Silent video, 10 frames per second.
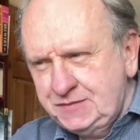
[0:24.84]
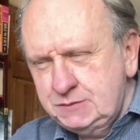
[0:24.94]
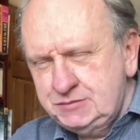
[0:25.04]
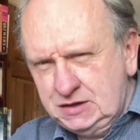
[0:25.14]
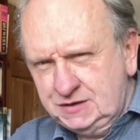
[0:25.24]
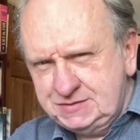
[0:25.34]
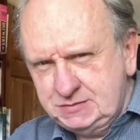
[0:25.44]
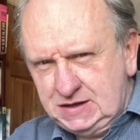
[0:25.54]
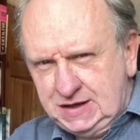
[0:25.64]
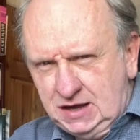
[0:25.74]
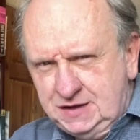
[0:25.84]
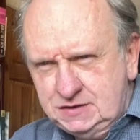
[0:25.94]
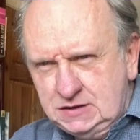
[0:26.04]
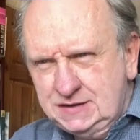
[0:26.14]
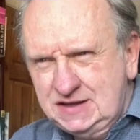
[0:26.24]
But ultimately, aren't
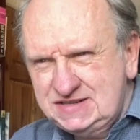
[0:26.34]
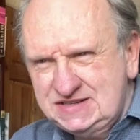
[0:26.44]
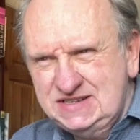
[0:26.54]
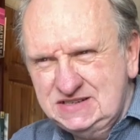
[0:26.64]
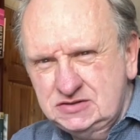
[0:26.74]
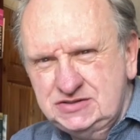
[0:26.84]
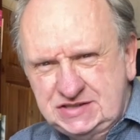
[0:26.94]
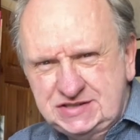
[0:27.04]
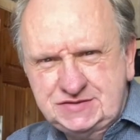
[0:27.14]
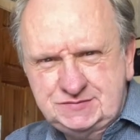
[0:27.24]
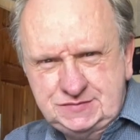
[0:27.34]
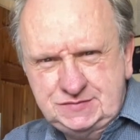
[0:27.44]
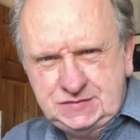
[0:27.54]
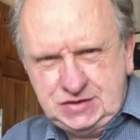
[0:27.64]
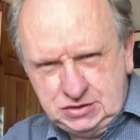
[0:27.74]
there still just
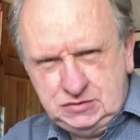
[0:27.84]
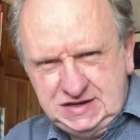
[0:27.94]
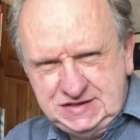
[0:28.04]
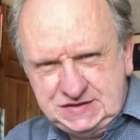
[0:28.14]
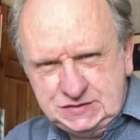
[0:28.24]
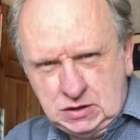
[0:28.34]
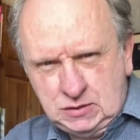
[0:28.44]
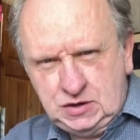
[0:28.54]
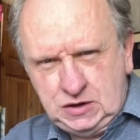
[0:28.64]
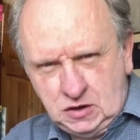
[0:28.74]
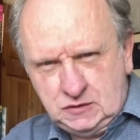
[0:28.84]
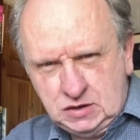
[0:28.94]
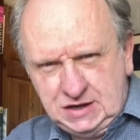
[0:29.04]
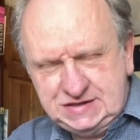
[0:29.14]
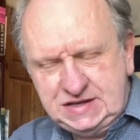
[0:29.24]
two reasons why we're not
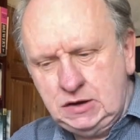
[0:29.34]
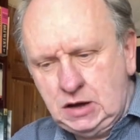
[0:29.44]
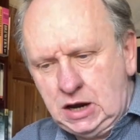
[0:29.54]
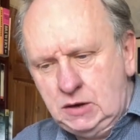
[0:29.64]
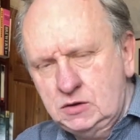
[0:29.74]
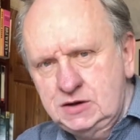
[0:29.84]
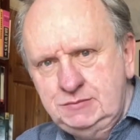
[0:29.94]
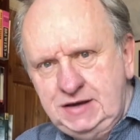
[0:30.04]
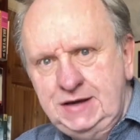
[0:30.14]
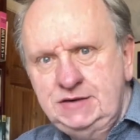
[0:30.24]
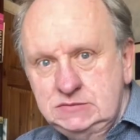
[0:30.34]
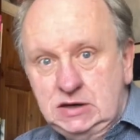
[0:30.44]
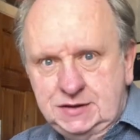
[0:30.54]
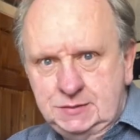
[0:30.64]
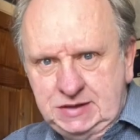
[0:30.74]
writing? One being
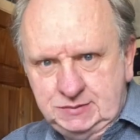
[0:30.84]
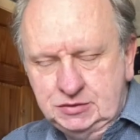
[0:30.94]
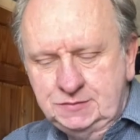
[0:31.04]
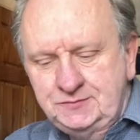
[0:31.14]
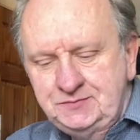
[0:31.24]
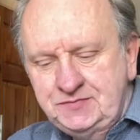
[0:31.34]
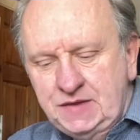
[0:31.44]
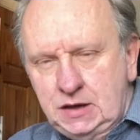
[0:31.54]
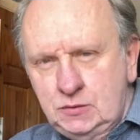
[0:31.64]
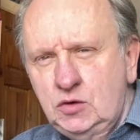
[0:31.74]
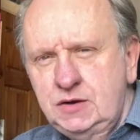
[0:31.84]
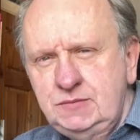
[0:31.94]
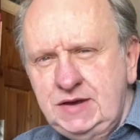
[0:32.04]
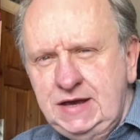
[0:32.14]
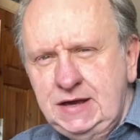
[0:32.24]
other people, and one
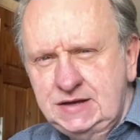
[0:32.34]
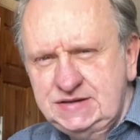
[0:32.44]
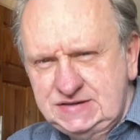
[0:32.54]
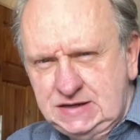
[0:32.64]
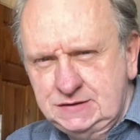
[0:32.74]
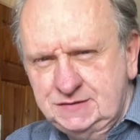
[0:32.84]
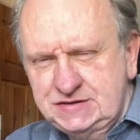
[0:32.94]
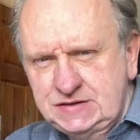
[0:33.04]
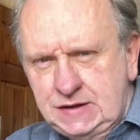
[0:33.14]
being ourselves.